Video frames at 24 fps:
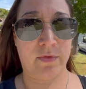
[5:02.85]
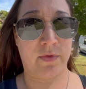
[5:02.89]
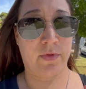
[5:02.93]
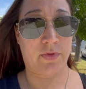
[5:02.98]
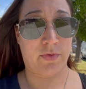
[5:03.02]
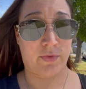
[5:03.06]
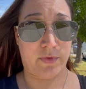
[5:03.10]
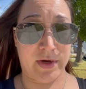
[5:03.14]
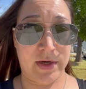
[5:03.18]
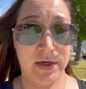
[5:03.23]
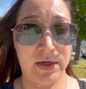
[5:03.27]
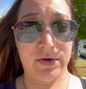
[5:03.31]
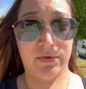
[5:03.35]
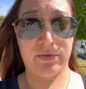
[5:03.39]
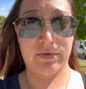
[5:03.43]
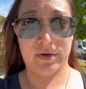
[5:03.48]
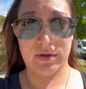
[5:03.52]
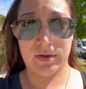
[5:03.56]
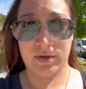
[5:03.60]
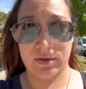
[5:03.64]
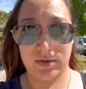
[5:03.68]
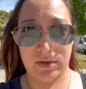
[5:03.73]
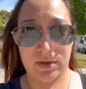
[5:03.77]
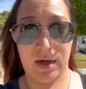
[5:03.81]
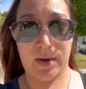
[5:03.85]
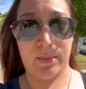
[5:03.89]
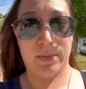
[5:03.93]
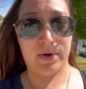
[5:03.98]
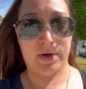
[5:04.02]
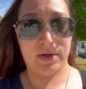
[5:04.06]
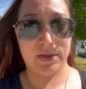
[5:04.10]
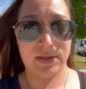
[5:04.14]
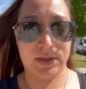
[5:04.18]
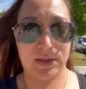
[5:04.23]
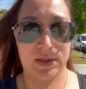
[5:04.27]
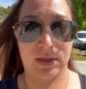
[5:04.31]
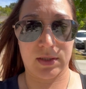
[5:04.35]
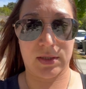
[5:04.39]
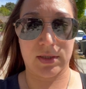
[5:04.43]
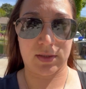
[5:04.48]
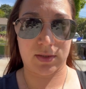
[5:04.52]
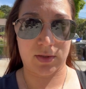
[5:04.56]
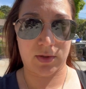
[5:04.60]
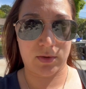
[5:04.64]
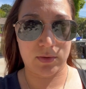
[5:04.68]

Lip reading: 3 different little libraries that I like to go